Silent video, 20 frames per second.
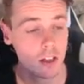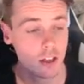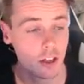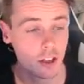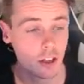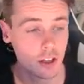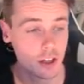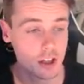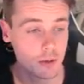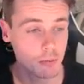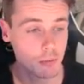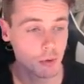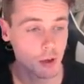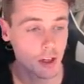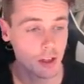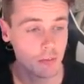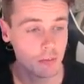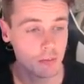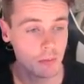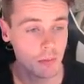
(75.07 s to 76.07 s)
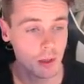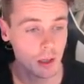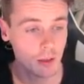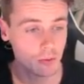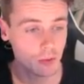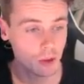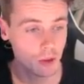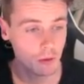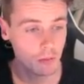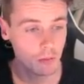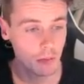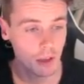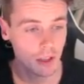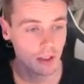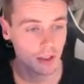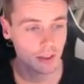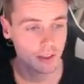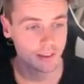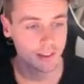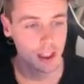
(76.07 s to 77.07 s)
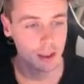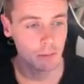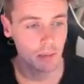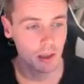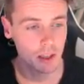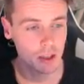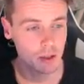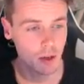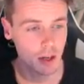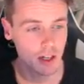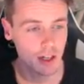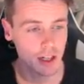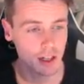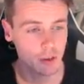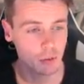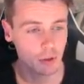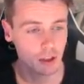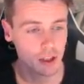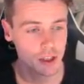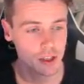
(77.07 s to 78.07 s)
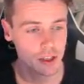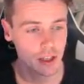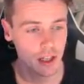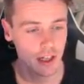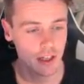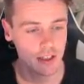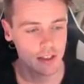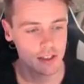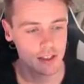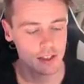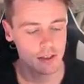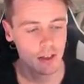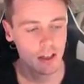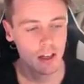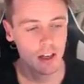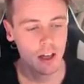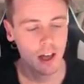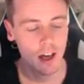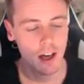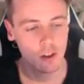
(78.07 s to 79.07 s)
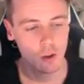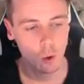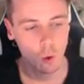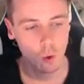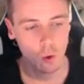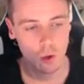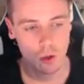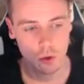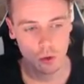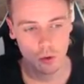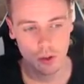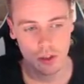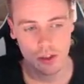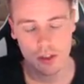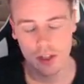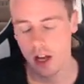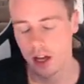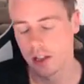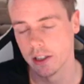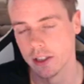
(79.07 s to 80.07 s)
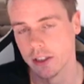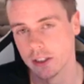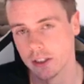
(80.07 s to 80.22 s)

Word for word: You gotta spread them from this place right here, which is the end, and all through this alley.